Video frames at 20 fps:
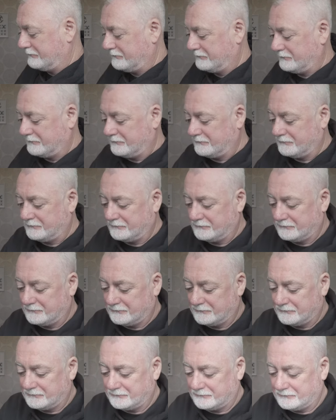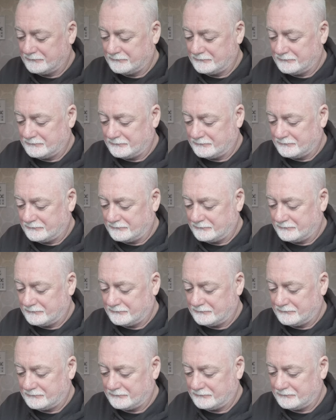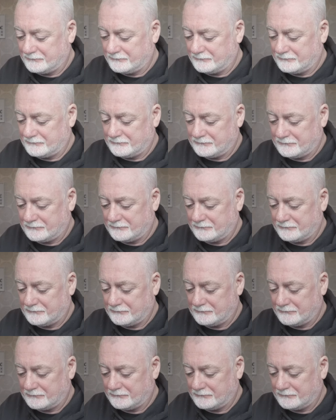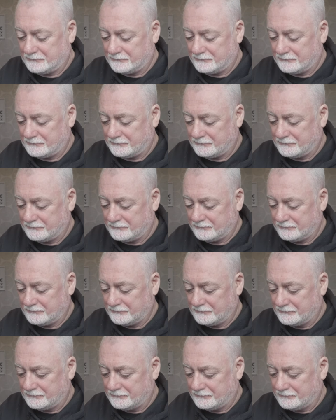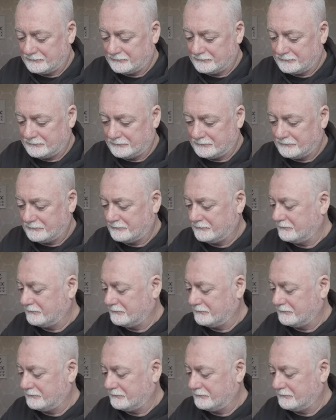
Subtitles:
Nothing is said.